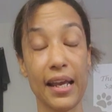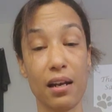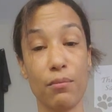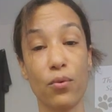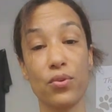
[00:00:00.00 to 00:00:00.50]

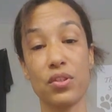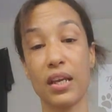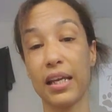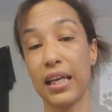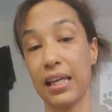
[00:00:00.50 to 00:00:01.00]
animals,
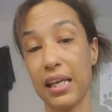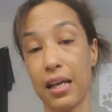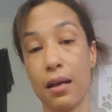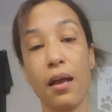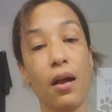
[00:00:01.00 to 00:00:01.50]
like
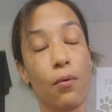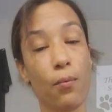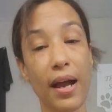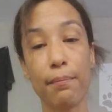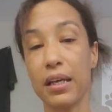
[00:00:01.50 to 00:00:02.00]
eating
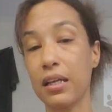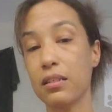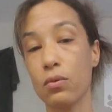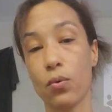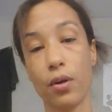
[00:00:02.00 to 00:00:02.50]

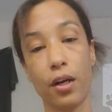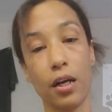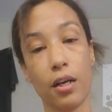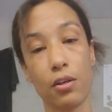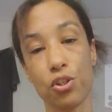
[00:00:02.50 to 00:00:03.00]
rabbits
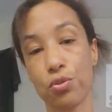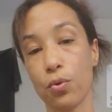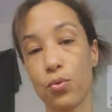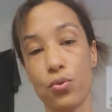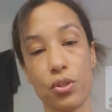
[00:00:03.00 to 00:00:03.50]
or
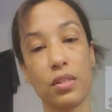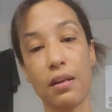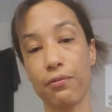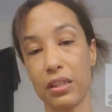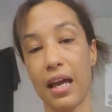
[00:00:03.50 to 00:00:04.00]
shrews and
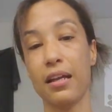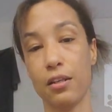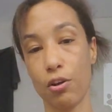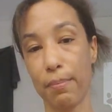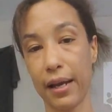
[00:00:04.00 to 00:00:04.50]
stuff like that
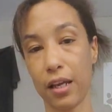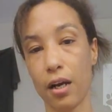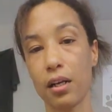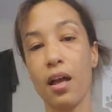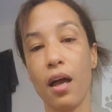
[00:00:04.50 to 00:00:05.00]
in your backyard.